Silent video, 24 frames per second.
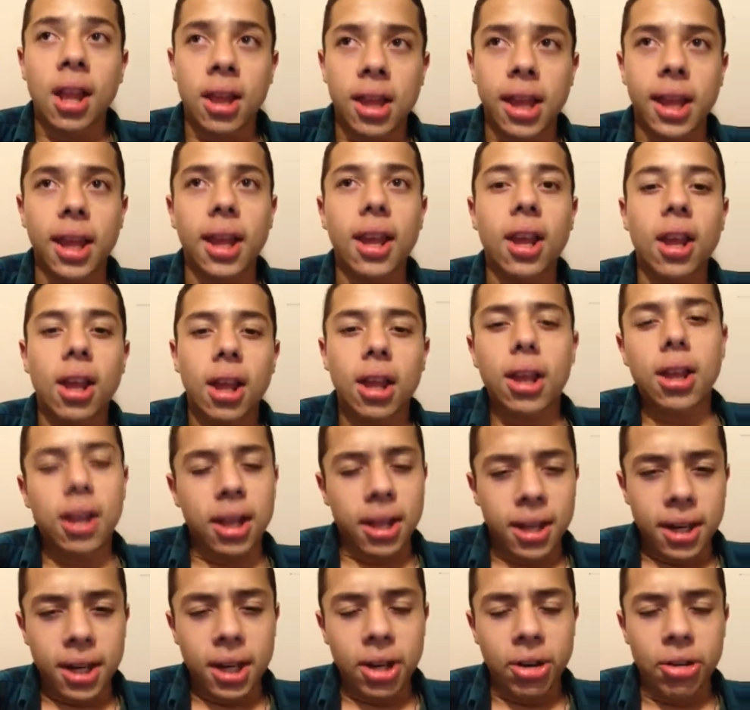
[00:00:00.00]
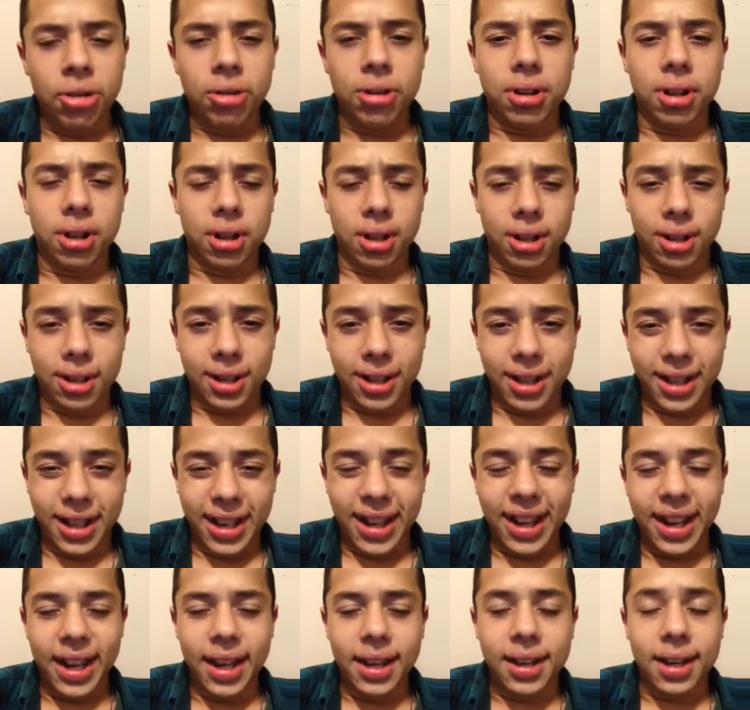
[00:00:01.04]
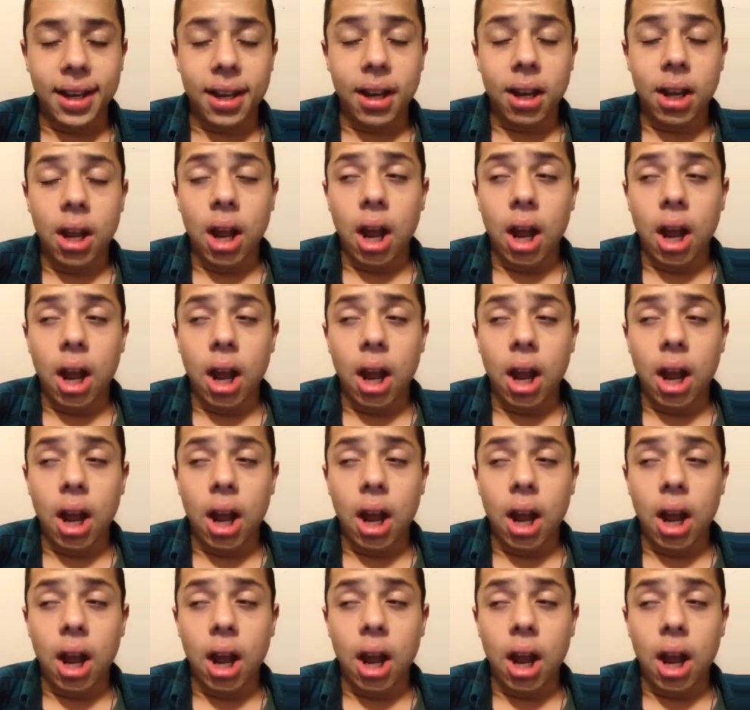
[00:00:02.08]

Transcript: like it continued to,